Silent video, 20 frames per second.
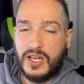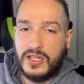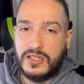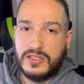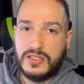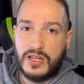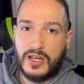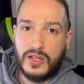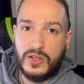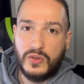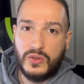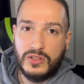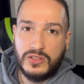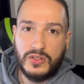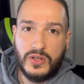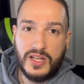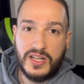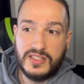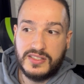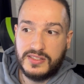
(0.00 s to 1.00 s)
And I also
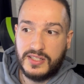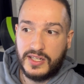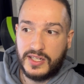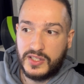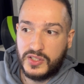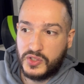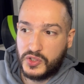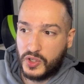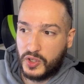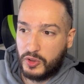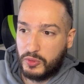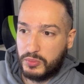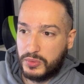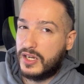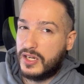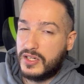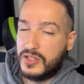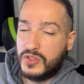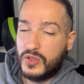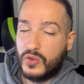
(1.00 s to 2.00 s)
had a second job, and
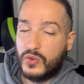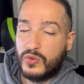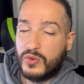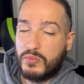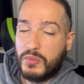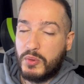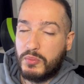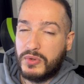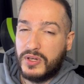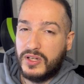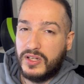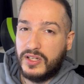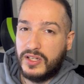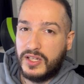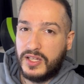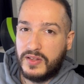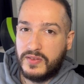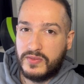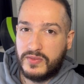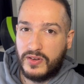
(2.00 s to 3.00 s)
I don't remember
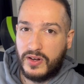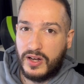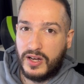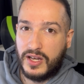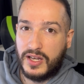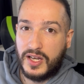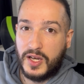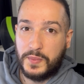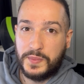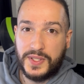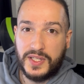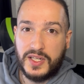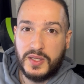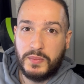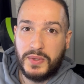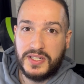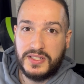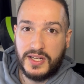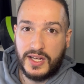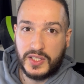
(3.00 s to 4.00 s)
if I updated
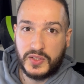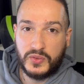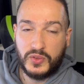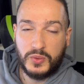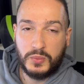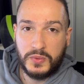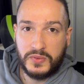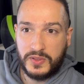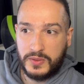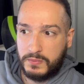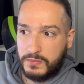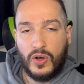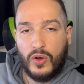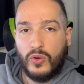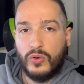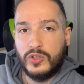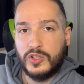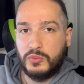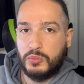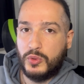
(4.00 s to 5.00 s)
my tax form with them to
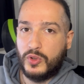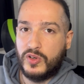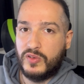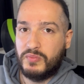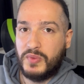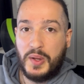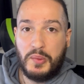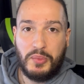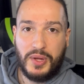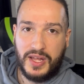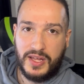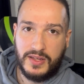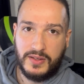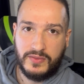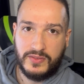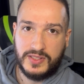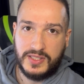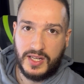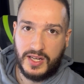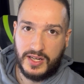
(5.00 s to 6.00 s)
hold more of my pay
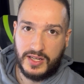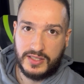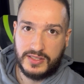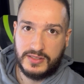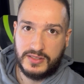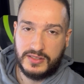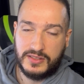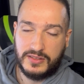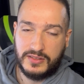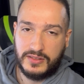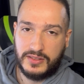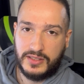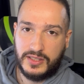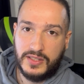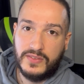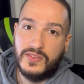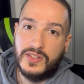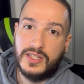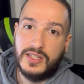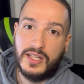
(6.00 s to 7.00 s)
for tax,
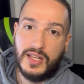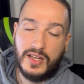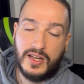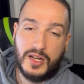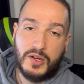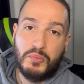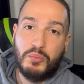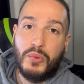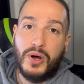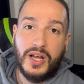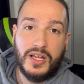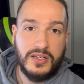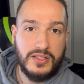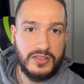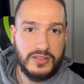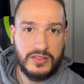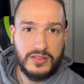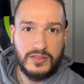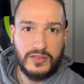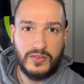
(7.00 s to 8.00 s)
given that I might
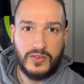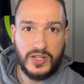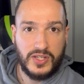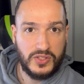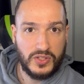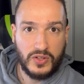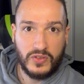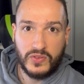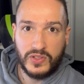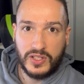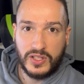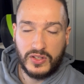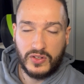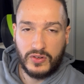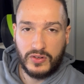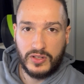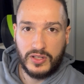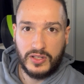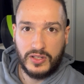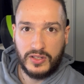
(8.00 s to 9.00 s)
reach over
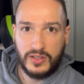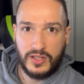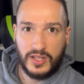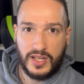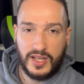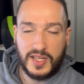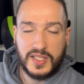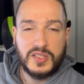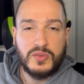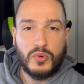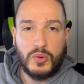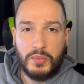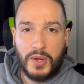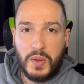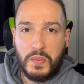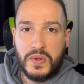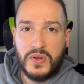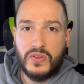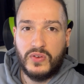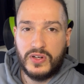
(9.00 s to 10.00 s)
the HECS
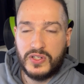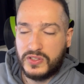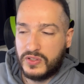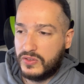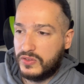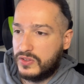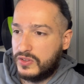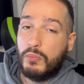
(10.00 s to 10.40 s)
repayment threshold.